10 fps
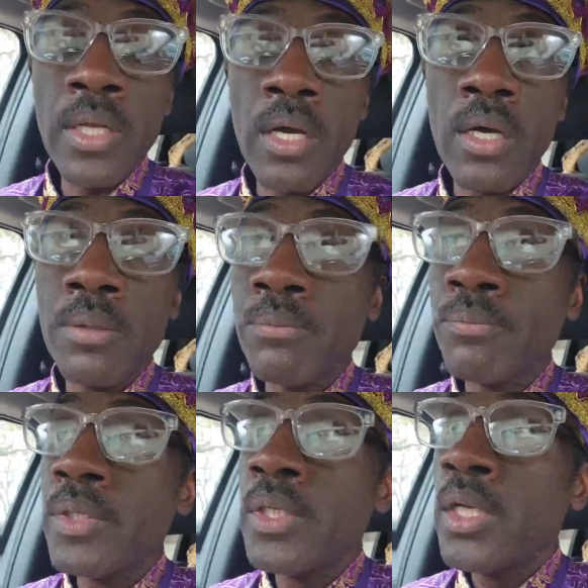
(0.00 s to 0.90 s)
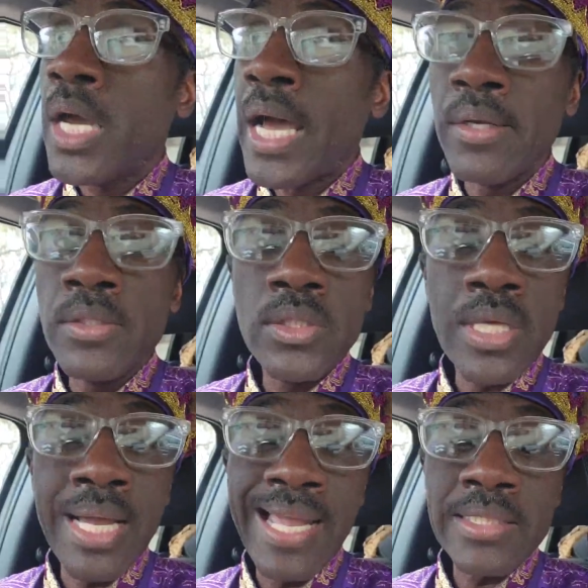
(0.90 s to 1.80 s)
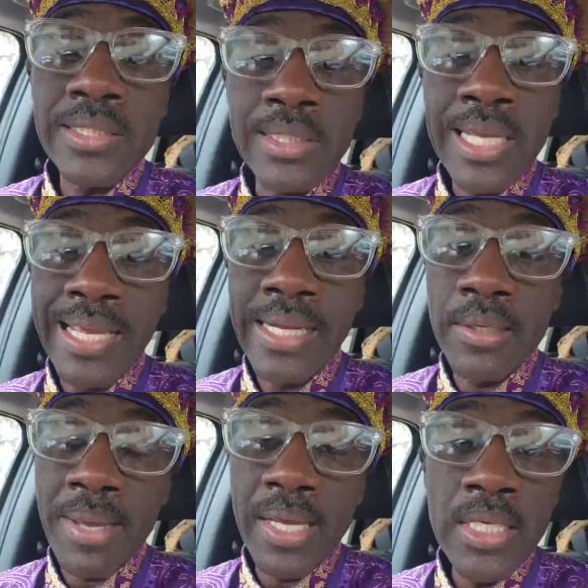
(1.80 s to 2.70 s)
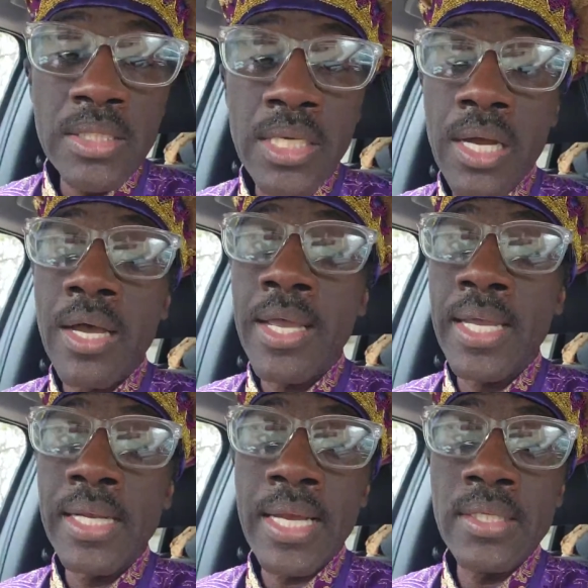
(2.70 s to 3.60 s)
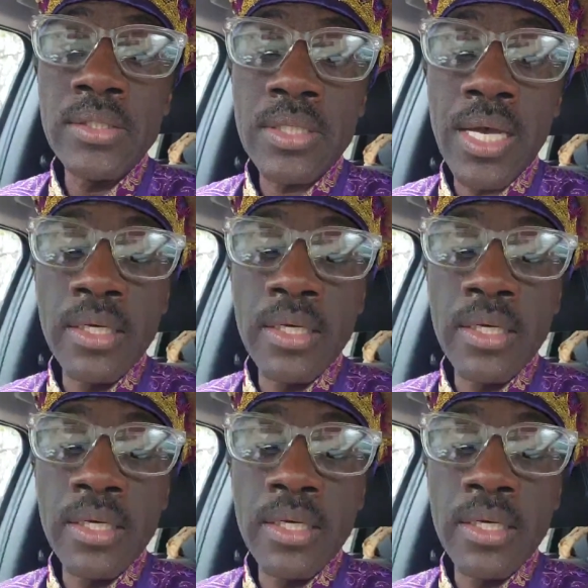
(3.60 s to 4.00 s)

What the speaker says: I actually got out of my ETA, and I just